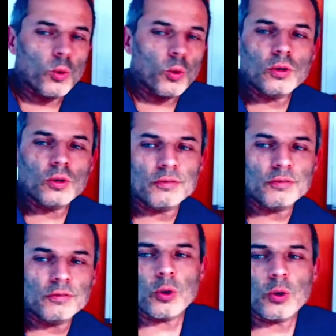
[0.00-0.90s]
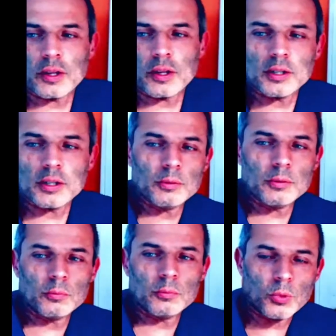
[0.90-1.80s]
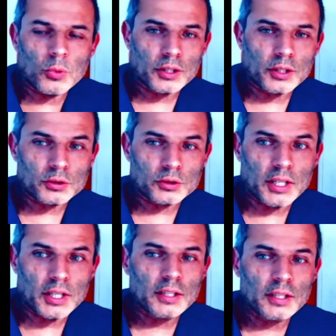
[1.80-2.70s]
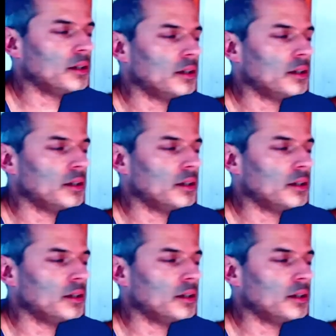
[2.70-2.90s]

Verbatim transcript: other molecules to get in. That's what